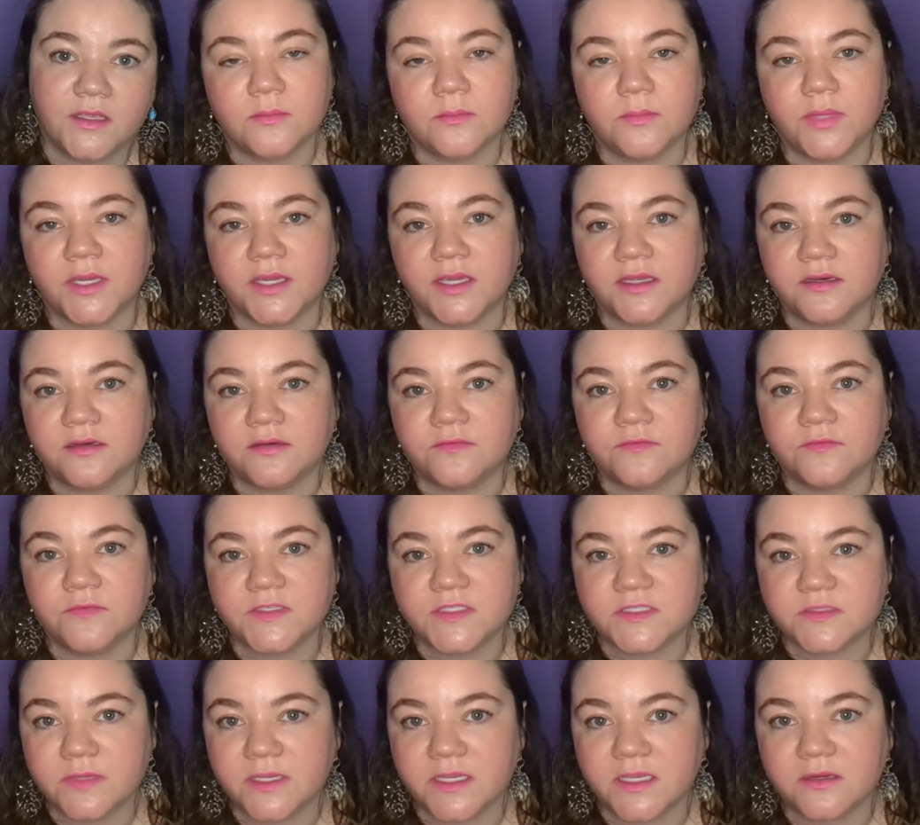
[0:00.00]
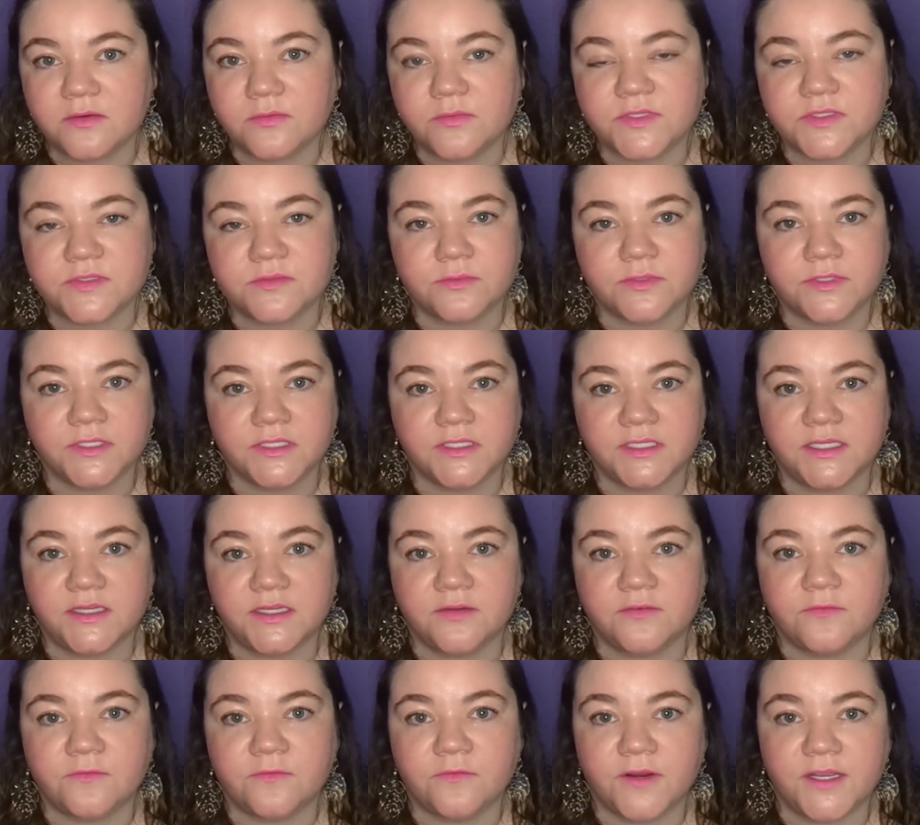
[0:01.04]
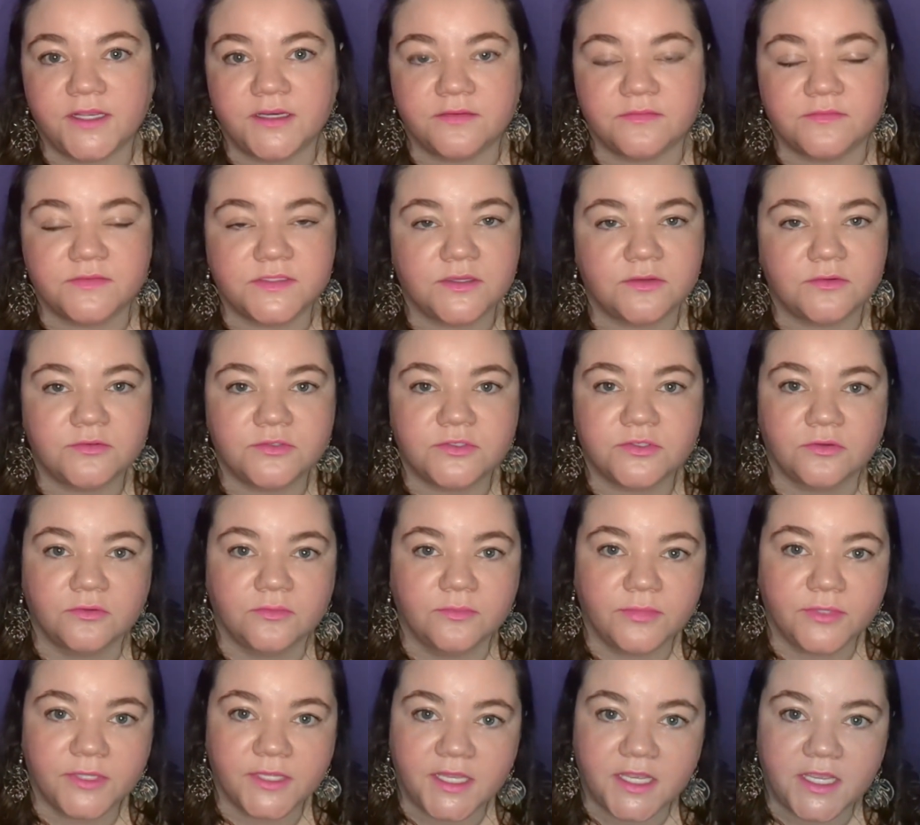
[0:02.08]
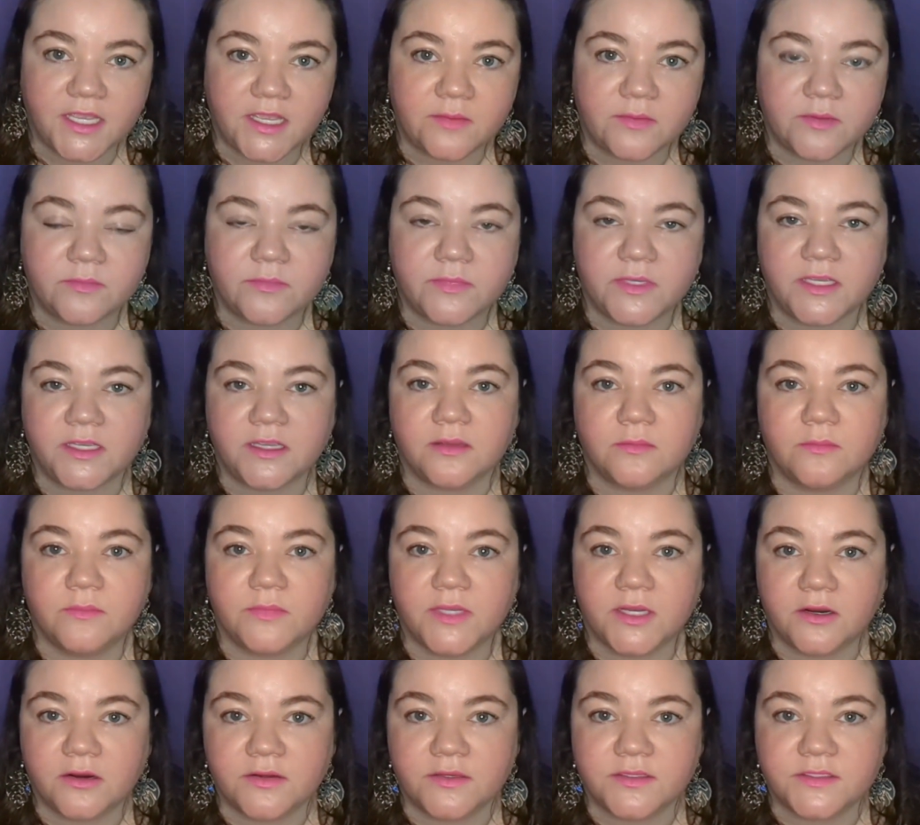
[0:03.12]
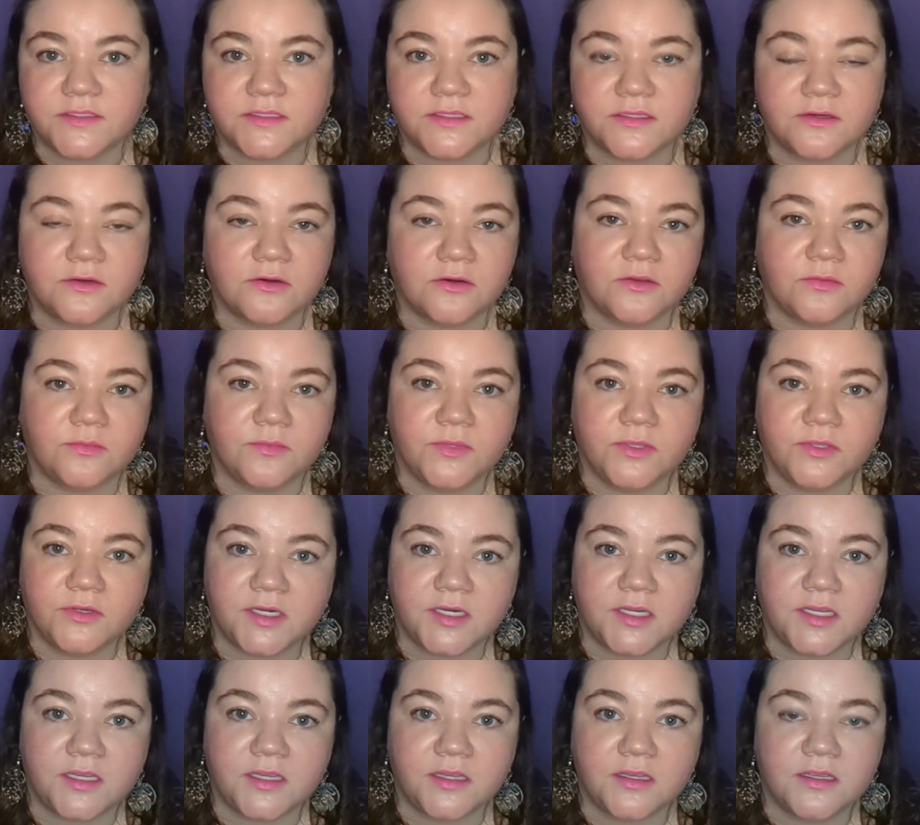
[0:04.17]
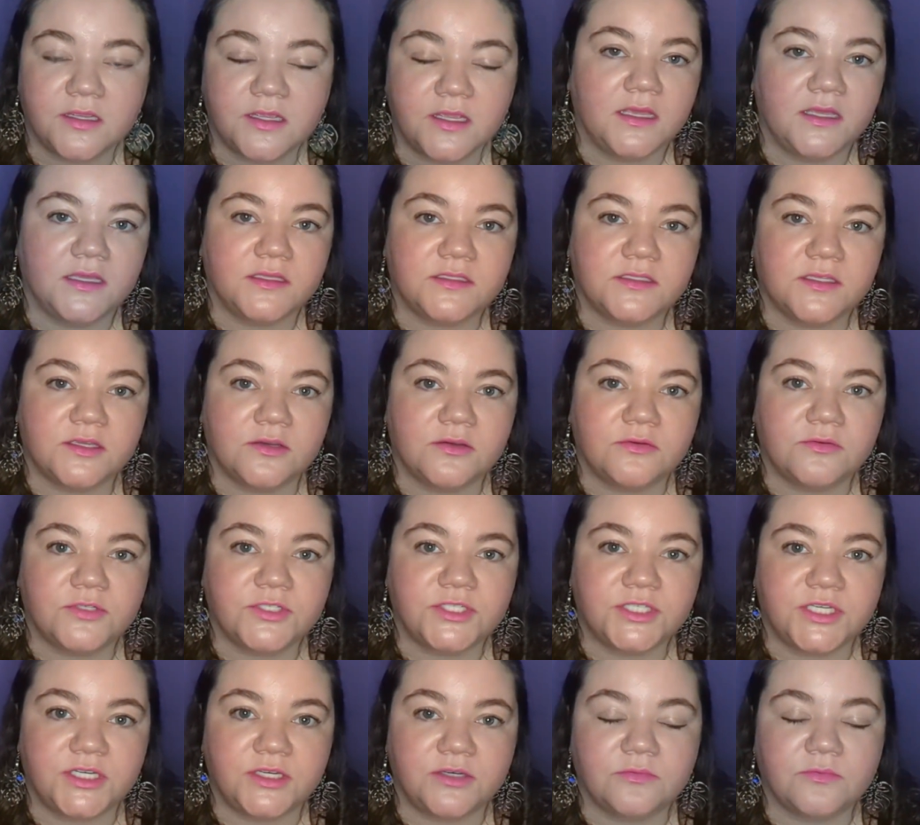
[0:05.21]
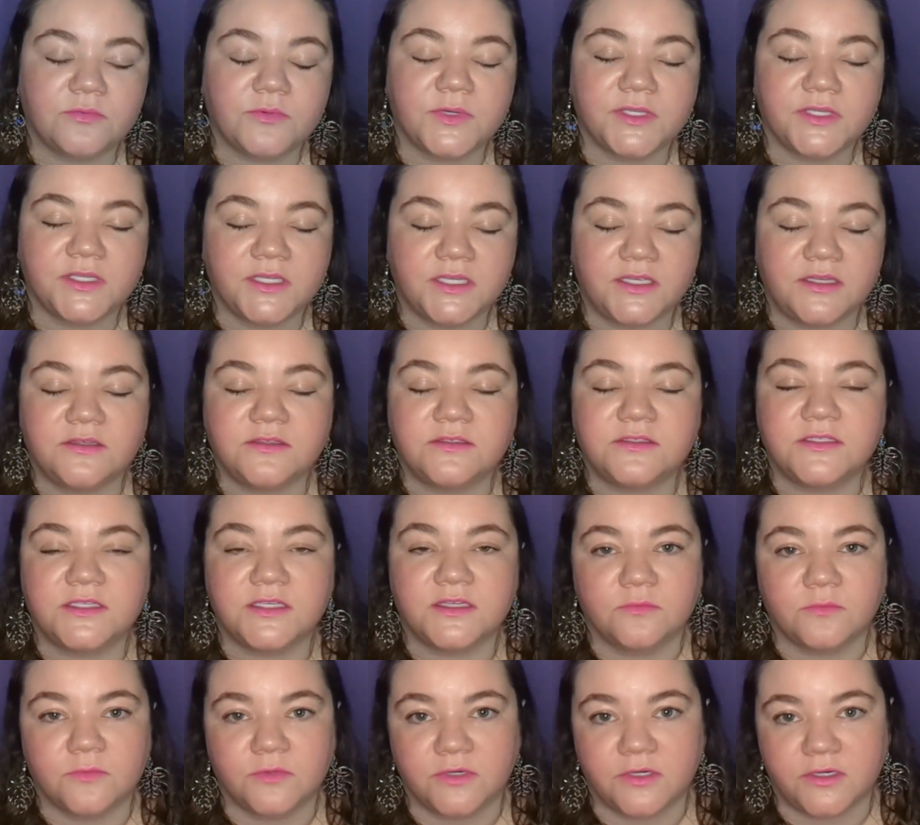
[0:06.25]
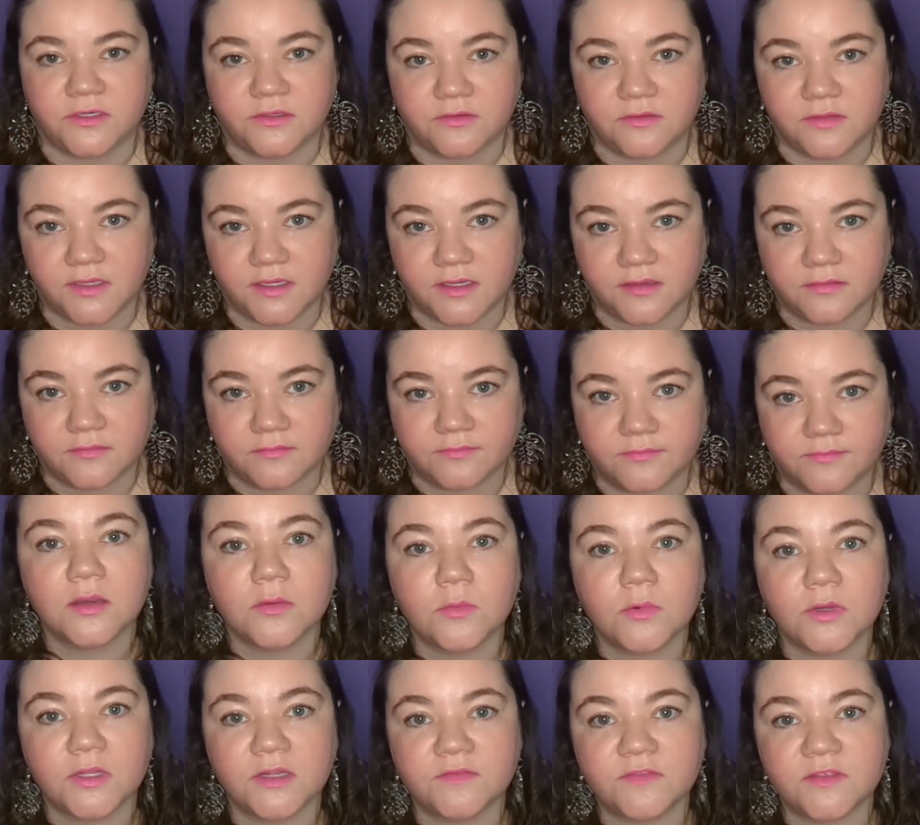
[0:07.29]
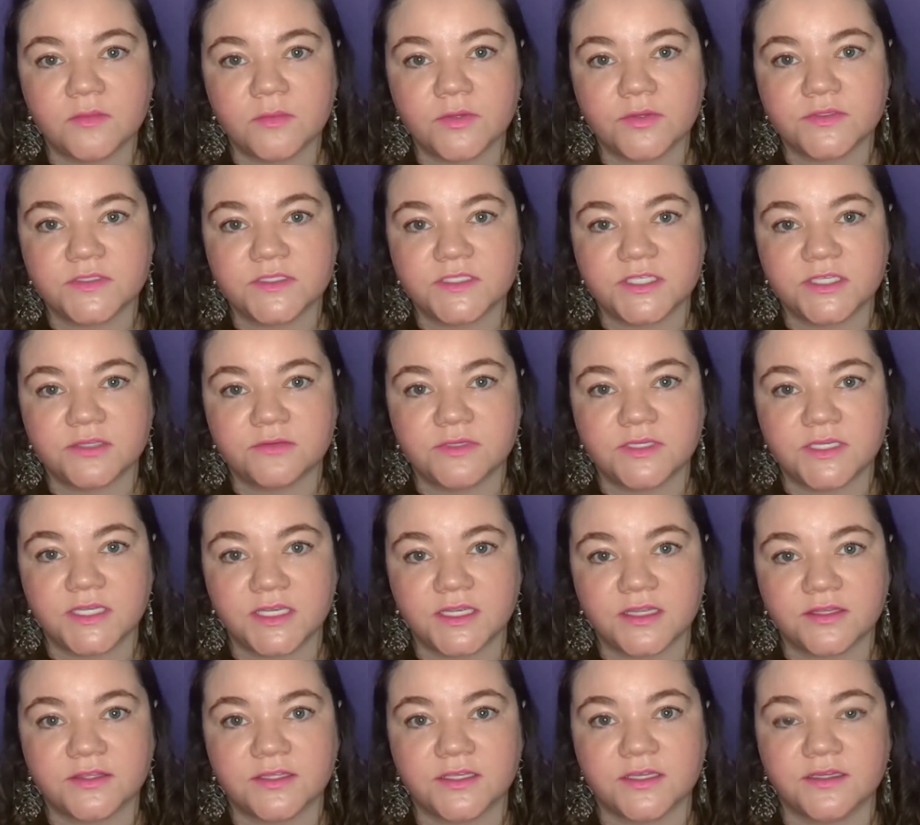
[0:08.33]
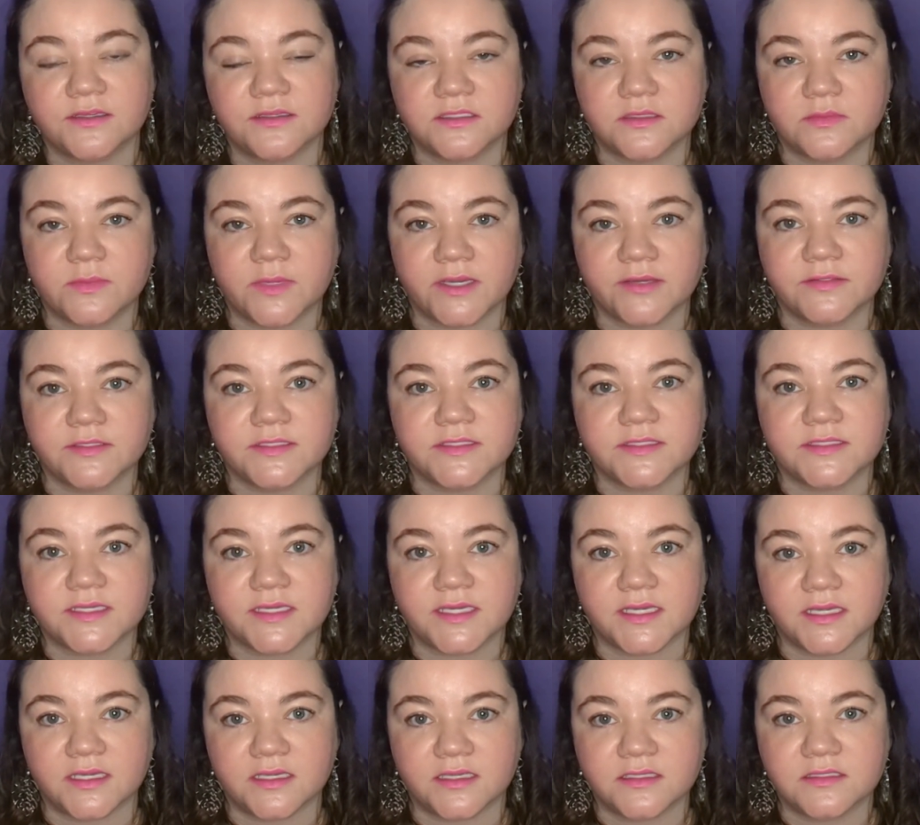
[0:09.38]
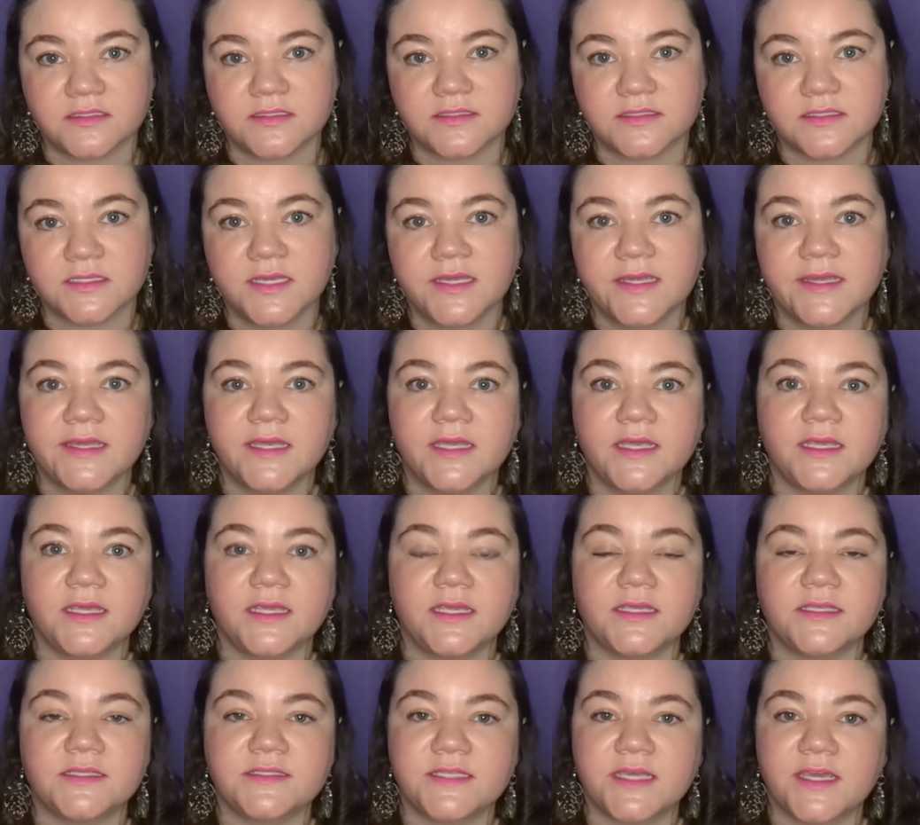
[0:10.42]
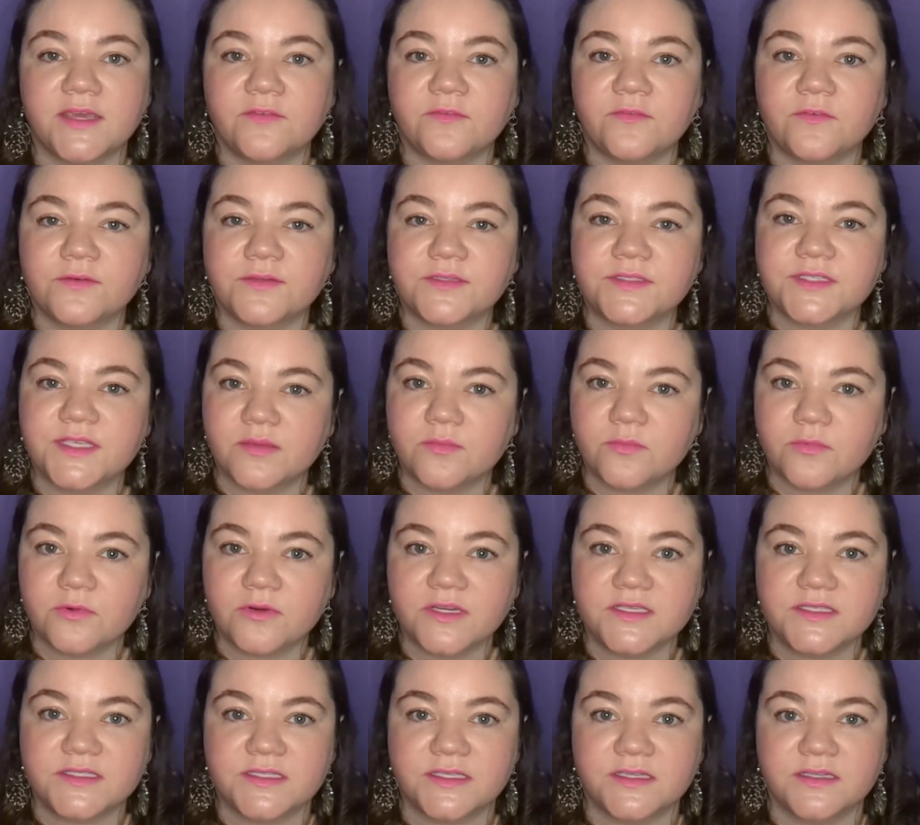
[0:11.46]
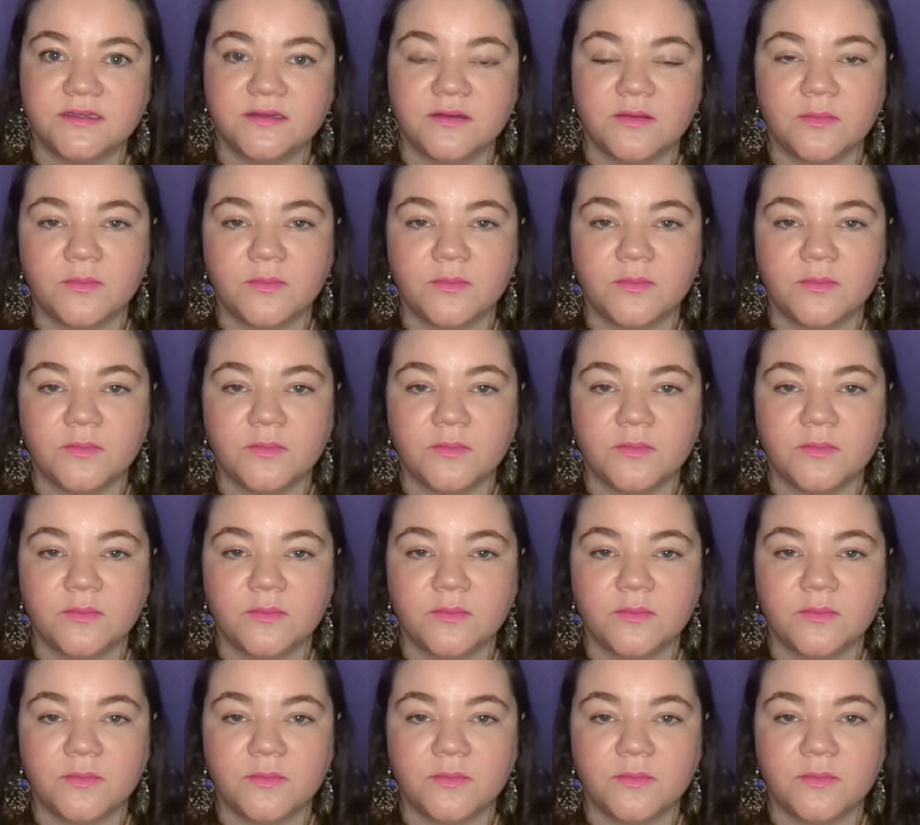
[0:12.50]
but Vismaya was really afraid of social blame and being embarrassed in her community, so she really didn't want to do that. One of the most unique things about this case is that for some reason,